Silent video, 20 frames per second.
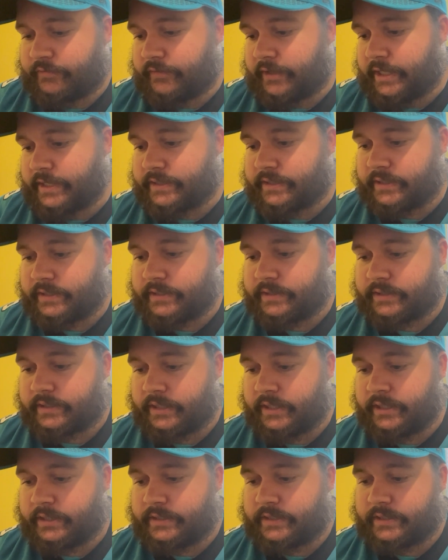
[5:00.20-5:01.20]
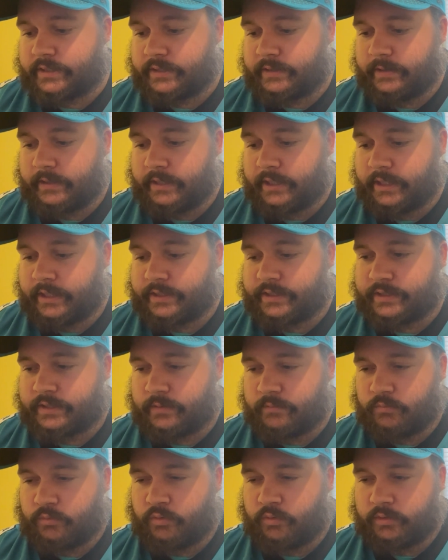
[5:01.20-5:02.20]
faces. It's
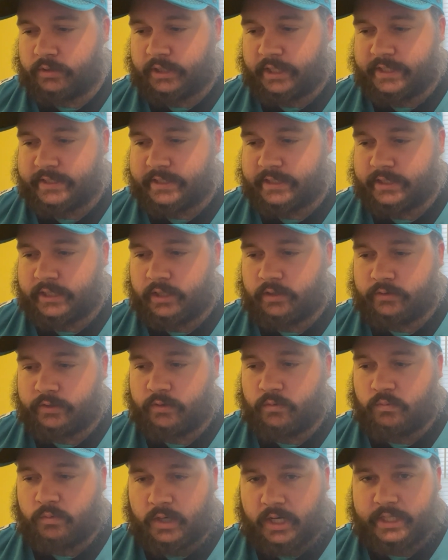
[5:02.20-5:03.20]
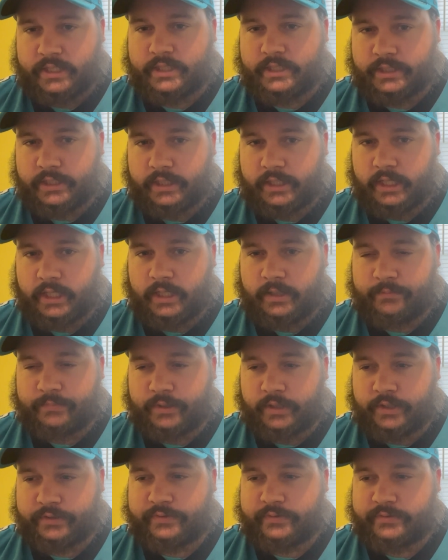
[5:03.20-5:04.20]
demoralizing, not only watching the game,
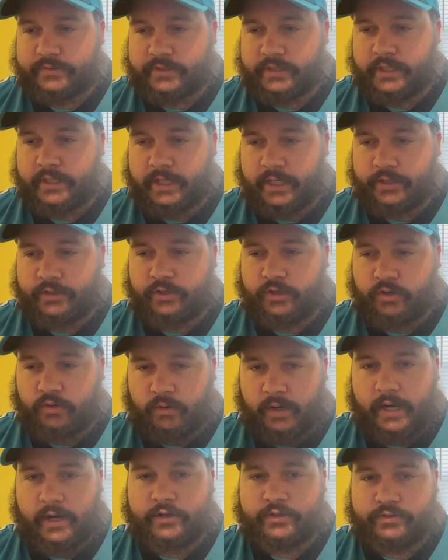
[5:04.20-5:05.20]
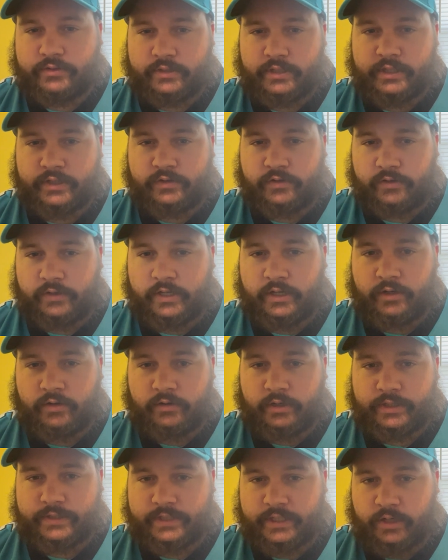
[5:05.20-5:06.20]
but also seeing how the crowd is
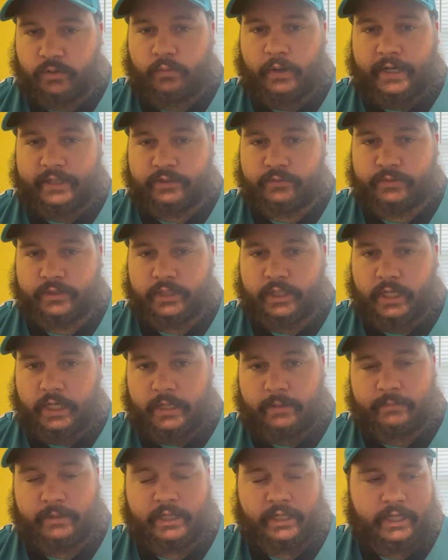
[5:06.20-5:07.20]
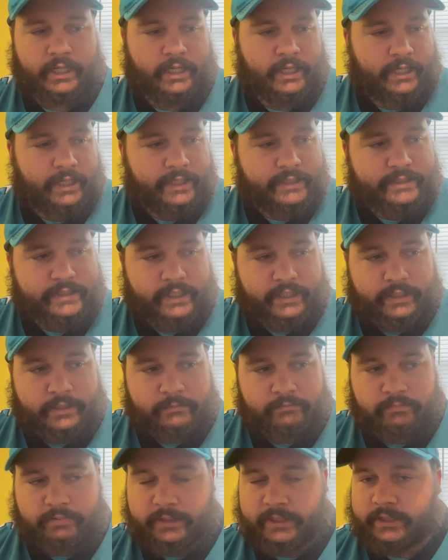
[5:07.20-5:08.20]
interacting with the game. It's like
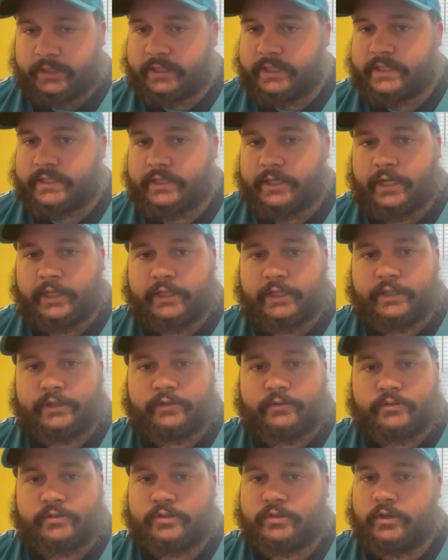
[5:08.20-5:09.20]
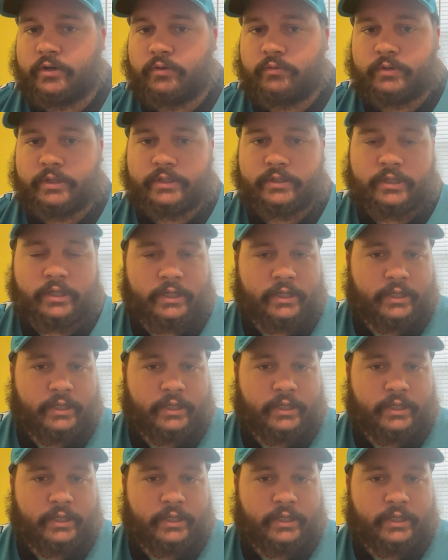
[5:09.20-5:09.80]
completely silent. There's no one